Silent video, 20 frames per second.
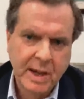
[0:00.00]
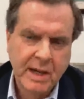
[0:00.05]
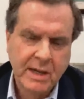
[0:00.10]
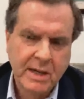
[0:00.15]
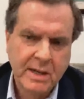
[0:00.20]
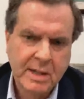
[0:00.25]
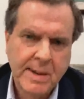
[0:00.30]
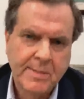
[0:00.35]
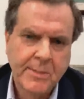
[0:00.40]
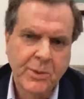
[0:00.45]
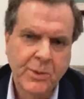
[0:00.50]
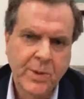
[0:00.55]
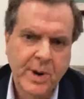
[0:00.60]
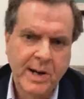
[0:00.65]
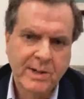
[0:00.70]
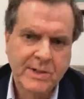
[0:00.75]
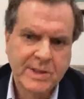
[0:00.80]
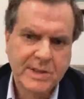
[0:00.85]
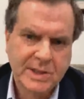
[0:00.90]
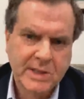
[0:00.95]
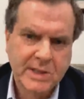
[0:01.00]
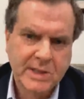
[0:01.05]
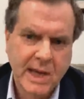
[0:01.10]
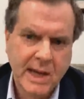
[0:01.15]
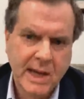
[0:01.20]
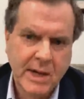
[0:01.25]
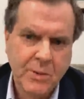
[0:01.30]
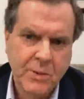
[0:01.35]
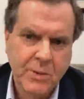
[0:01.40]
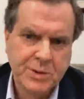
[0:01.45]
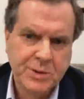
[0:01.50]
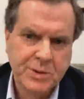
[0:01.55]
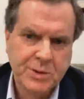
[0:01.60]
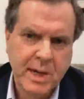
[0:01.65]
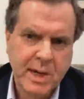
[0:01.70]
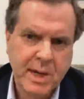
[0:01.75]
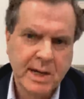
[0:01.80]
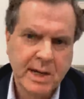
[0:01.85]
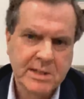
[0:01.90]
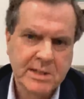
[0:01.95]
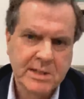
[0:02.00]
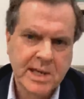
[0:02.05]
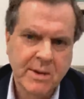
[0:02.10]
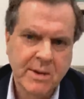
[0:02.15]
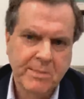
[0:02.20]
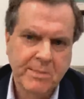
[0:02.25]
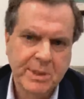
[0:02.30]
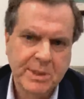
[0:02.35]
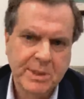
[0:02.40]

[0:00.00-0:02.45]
in a democratic society, which may not sound